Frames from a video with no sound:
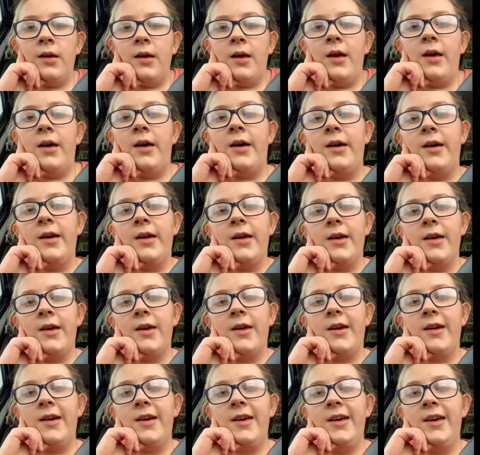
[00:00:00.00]
Hi
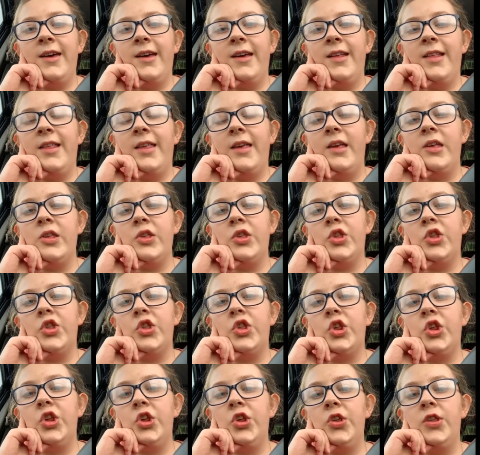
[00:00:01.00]
guys, it's
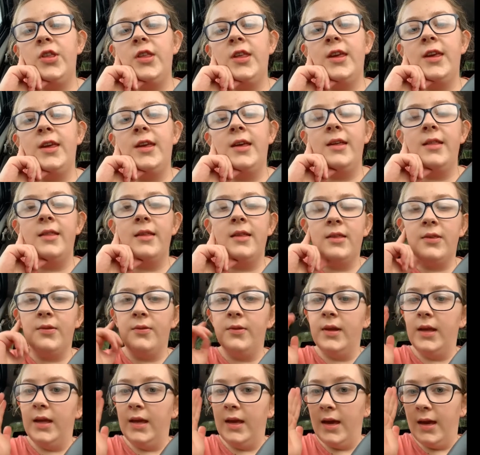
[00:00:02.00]
Tuesday the
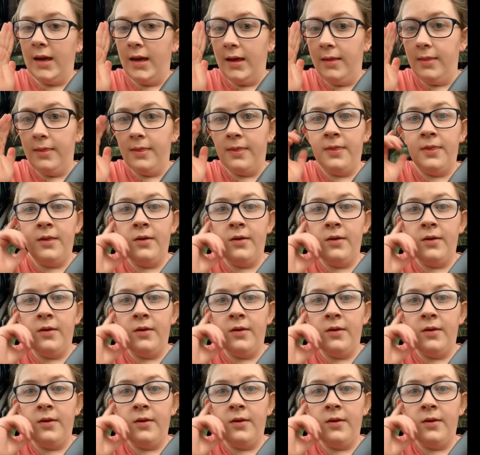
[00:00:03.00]
28th